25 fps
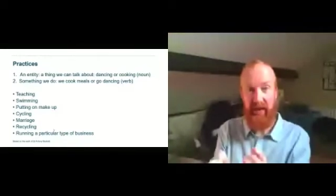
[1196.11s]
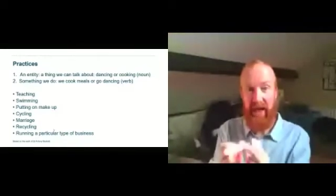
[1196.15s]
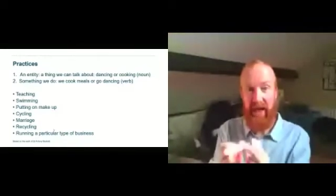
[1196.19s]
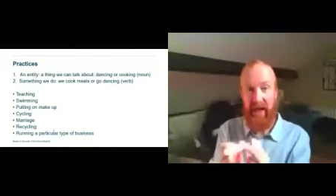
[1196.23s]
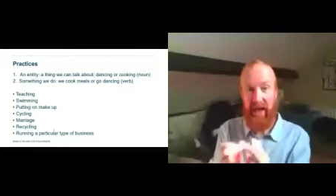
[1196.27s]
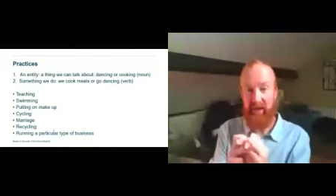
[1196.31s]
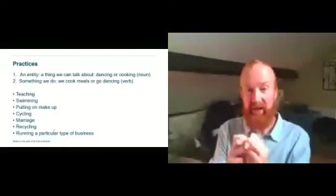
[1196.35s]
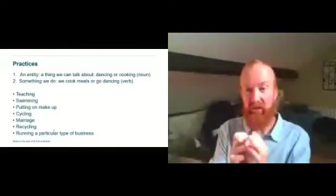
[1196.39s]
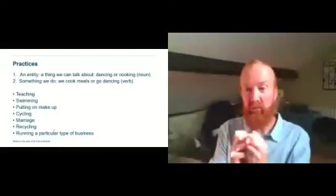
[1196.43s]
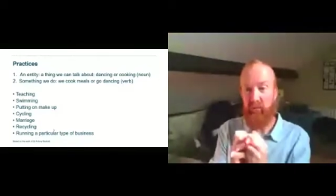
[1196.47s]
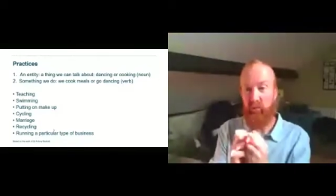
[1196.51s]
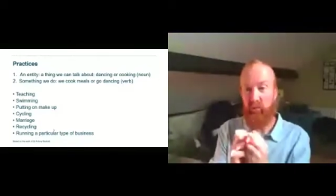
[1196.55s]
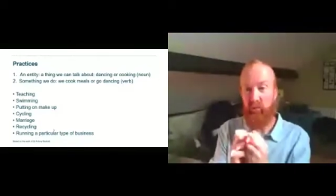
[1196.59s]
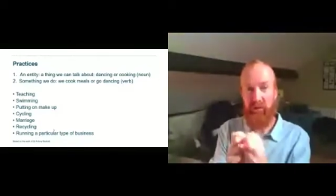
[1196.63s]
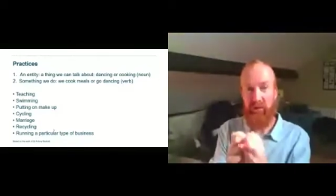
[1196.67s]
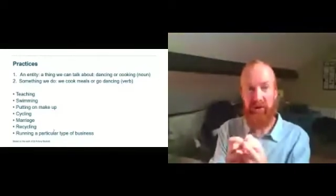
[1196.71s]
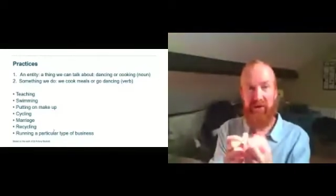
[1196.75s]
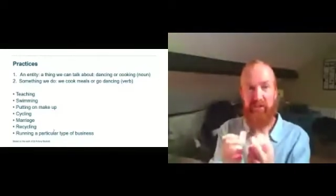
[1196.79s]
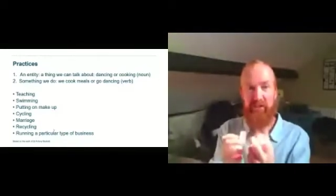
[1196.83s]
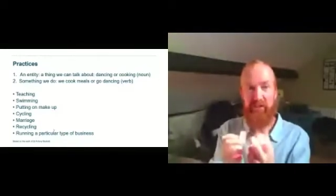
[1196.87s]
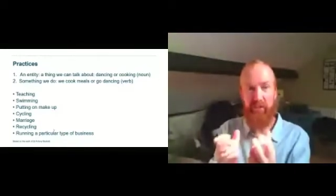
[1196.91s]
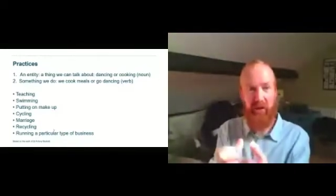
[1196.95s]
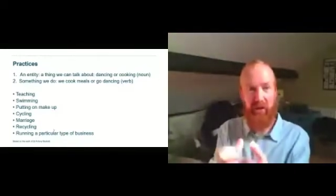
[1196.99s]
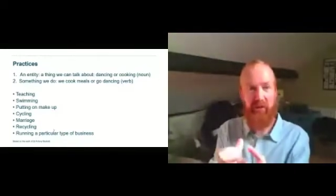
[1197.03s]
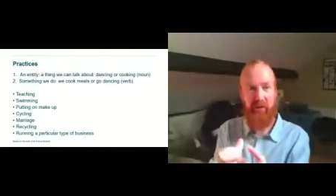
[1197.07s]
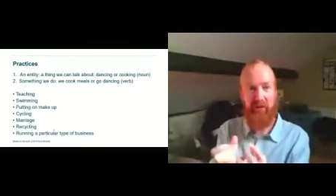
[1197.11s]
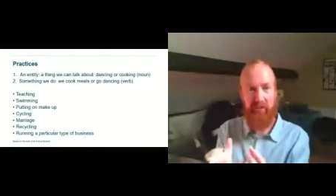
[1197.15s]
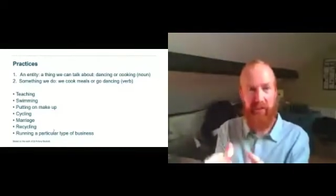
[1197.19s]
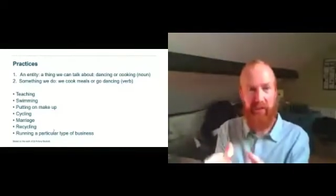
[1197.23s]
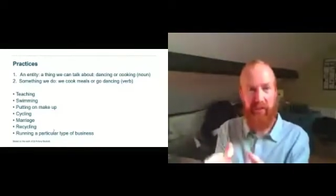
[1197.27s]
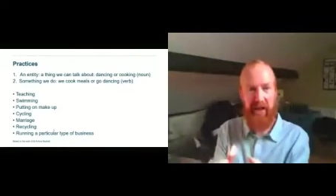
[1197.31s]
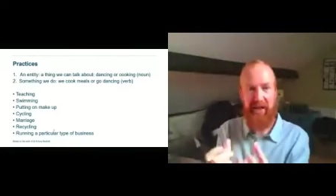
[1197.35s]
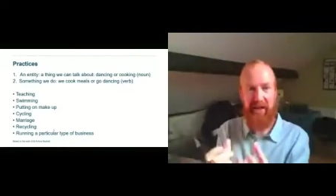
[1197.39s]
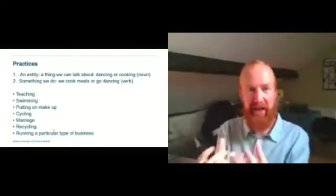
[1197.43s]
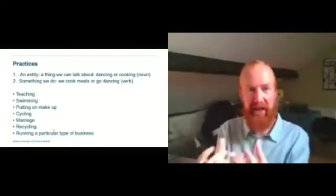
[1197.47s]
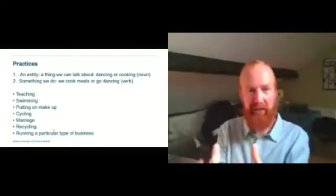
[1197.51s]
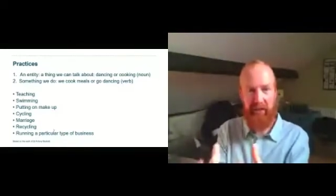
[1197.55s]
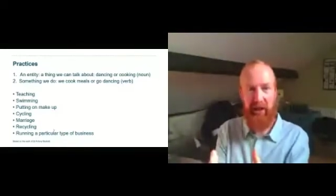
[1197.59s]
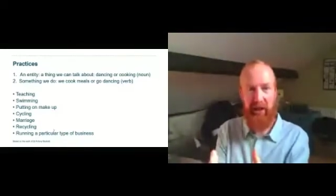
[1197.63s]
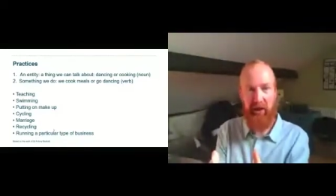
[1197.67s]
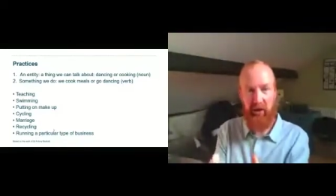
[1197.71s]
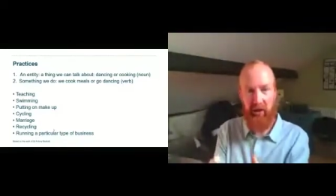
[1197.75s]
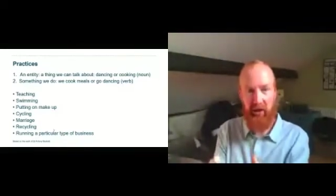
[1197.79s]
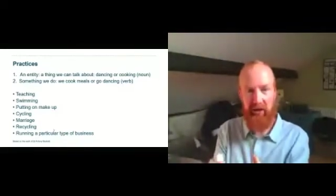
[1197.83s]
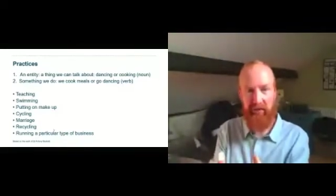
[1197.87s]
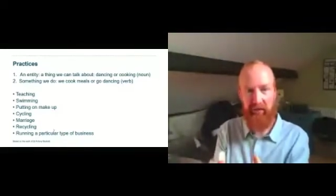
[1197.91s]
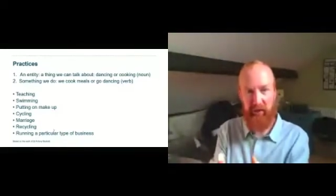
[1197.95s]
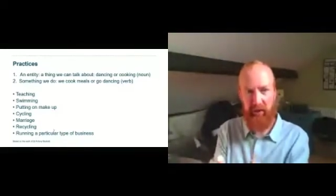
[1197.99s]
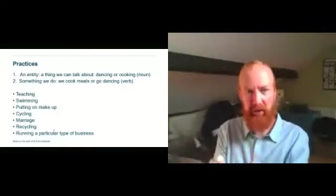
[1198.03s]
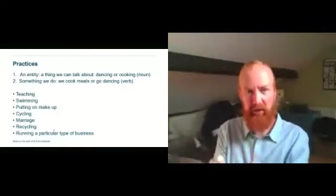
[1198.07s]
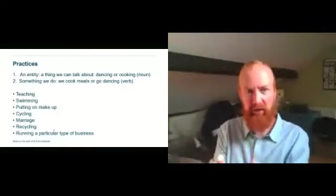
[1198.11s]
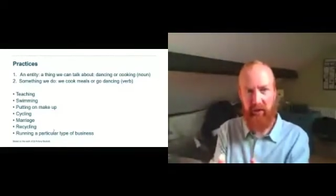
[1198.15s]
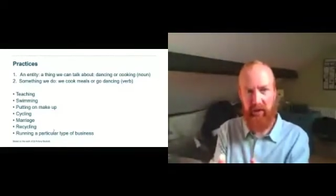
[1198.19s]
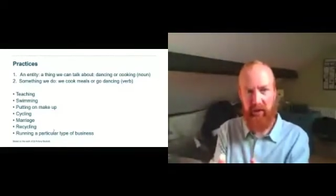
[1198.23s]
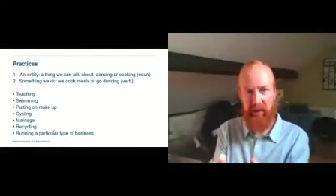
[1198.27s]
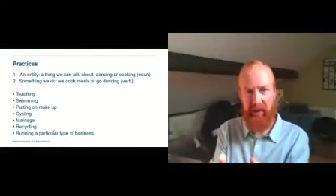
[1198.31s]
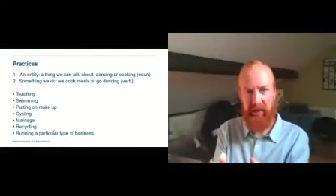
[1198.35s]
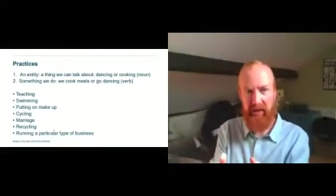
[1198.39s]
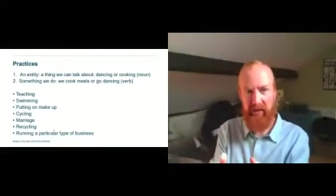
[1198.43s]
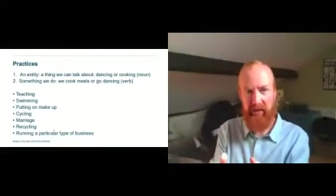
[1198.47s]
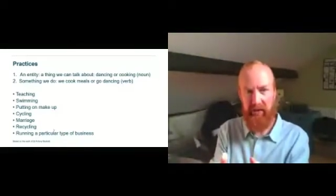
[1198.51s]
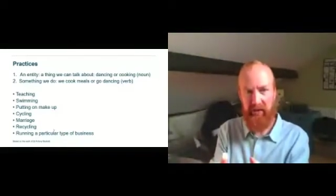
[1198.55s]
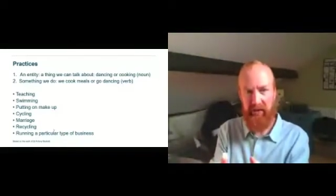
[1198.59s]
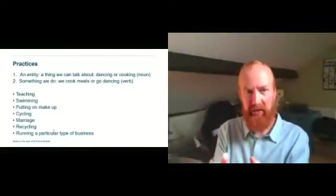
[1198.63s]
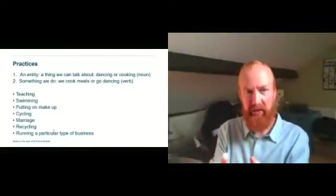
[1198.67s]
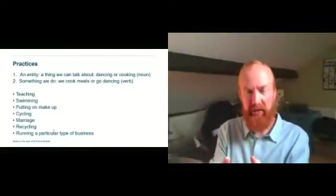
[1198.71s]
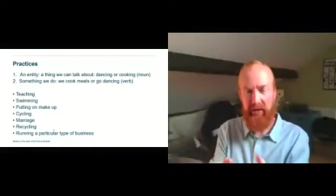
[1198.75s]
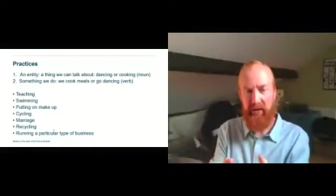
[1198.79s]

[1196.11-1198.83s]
and what does post-pandemic life look like?